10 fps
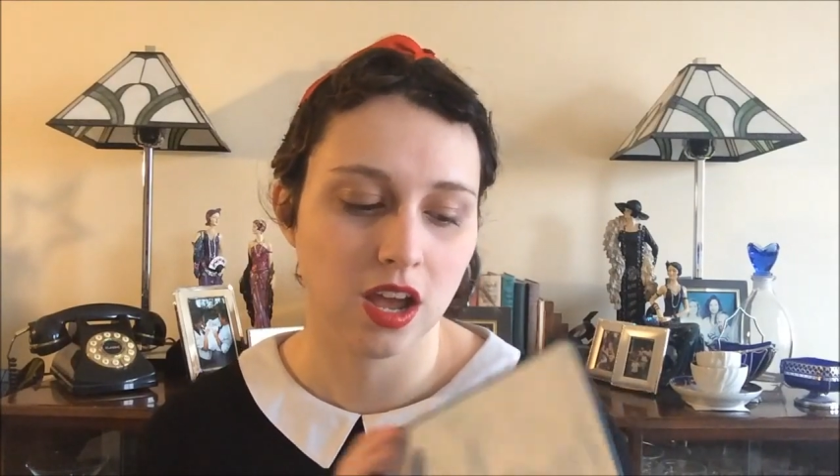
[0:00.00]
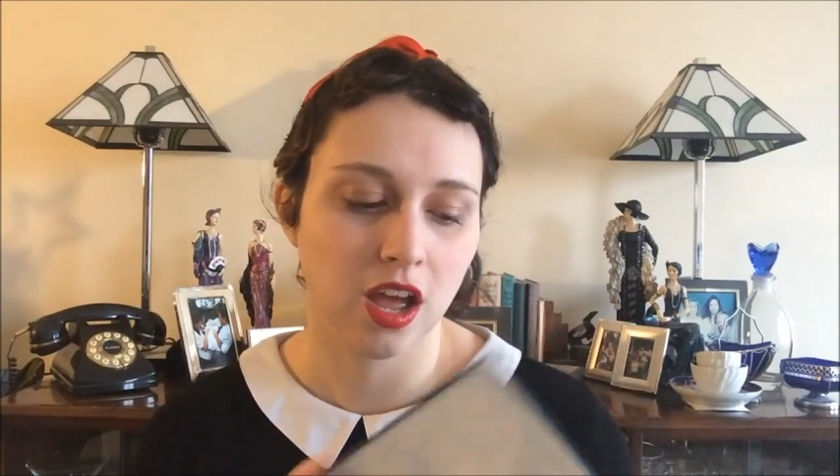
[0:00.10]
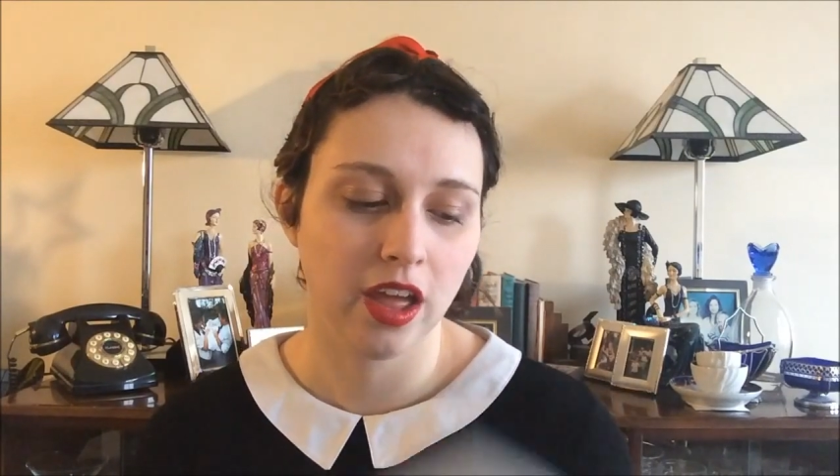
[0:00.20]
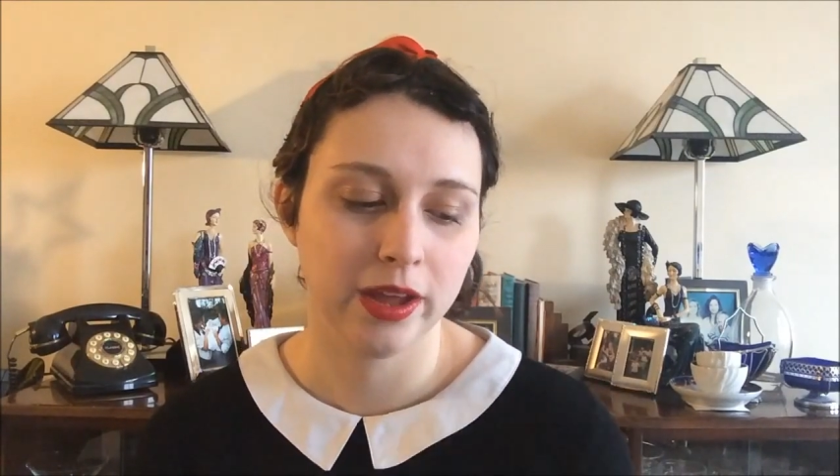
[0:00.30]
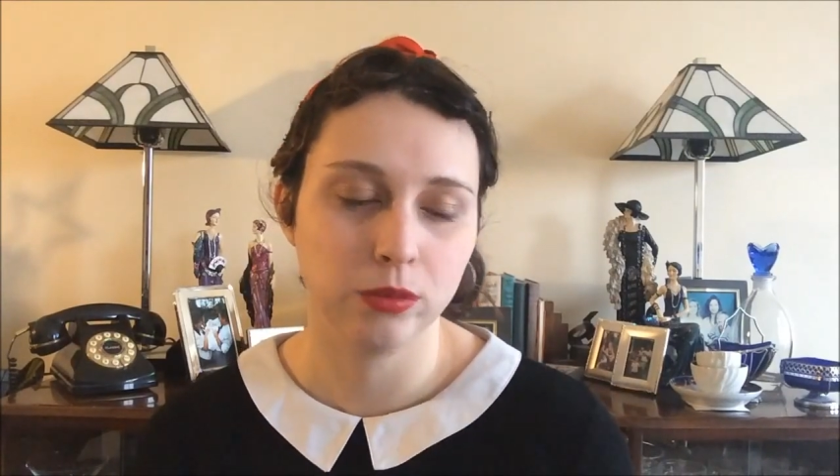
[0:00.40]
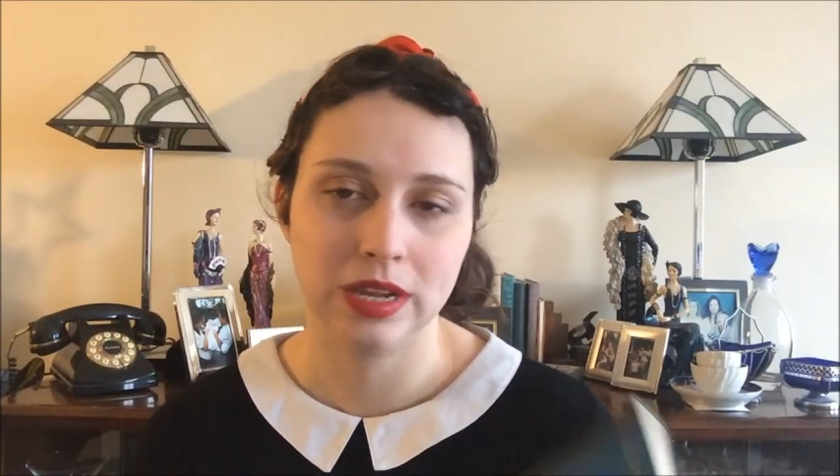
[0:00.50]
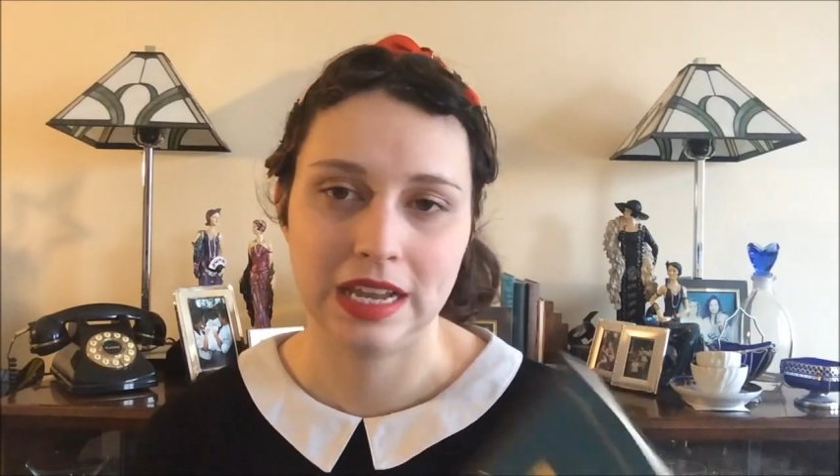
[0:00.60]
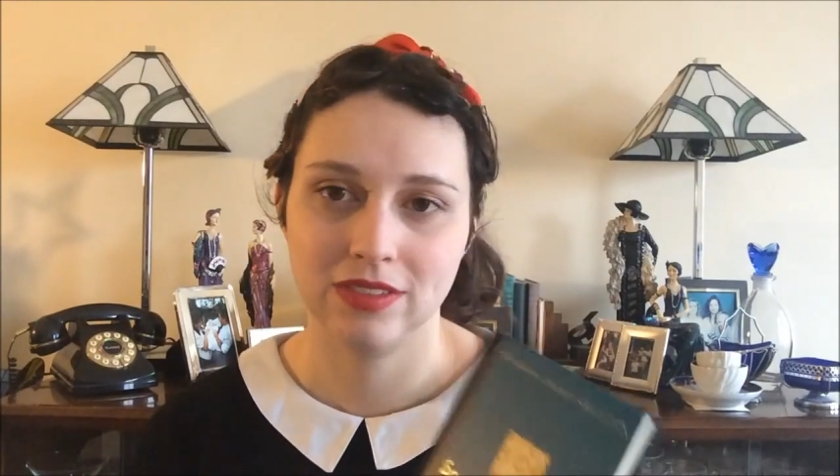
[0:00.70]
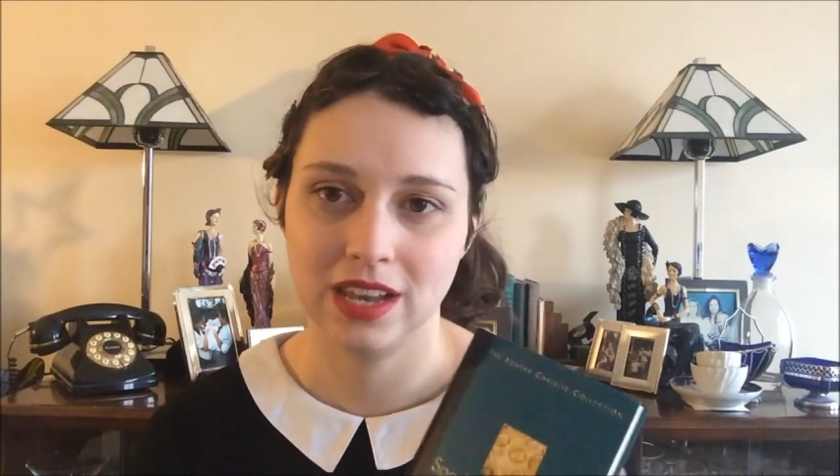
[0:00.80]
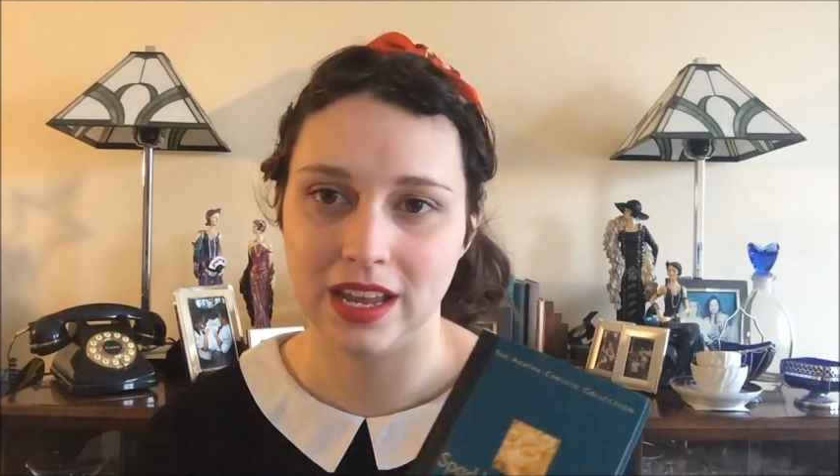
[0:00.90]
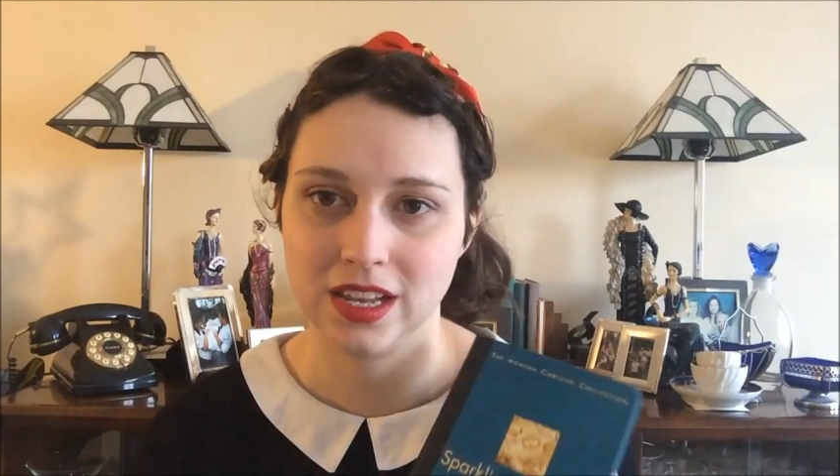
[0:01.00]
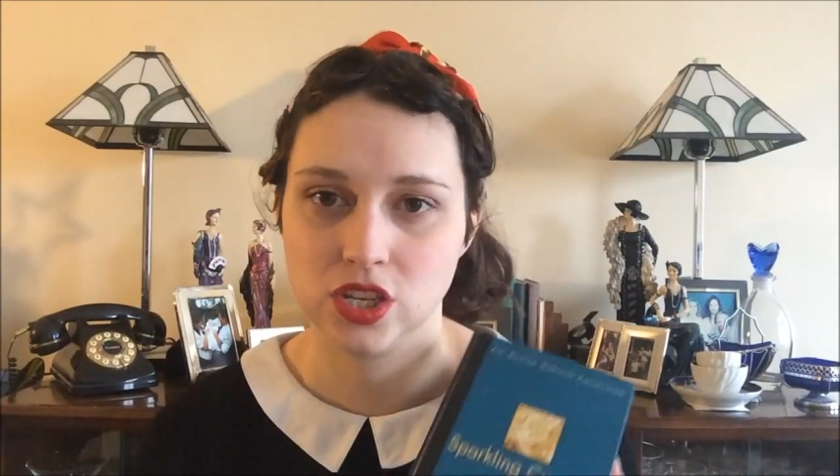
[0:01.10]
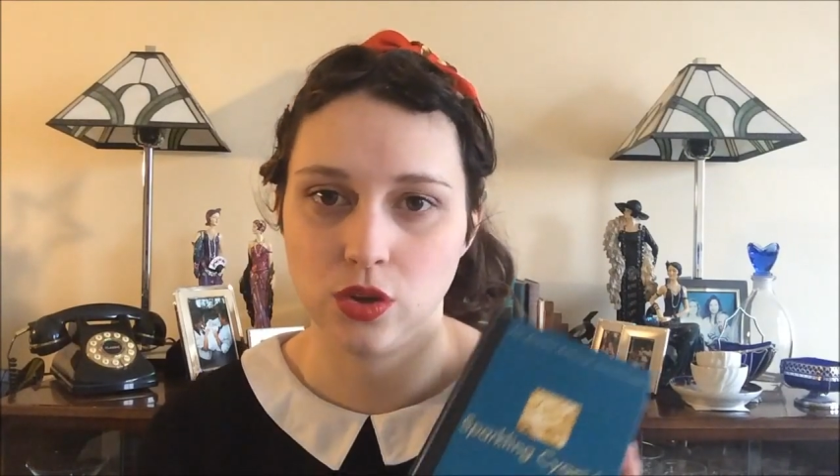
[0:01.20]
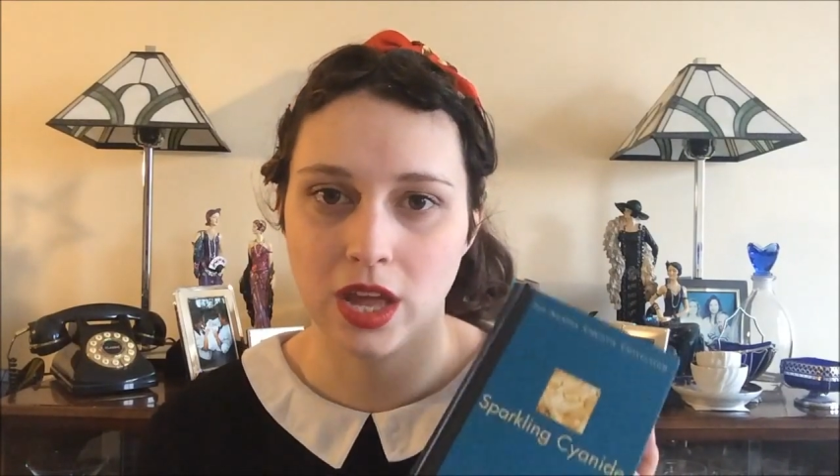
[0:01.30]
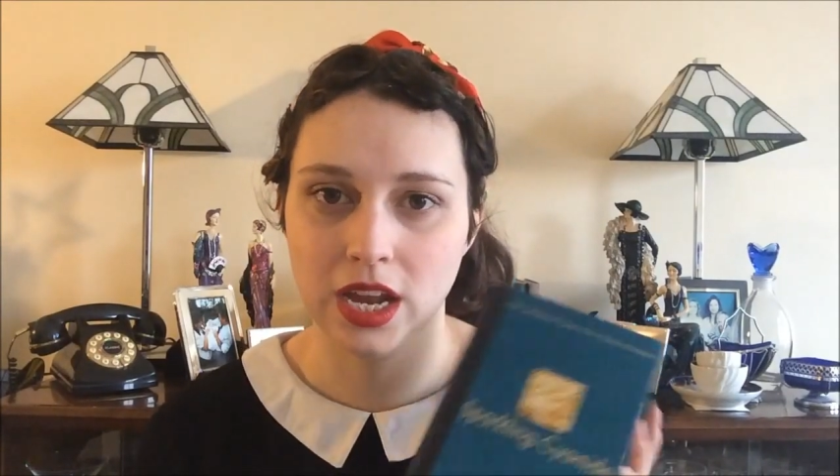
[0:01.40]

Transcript: I will leave the link to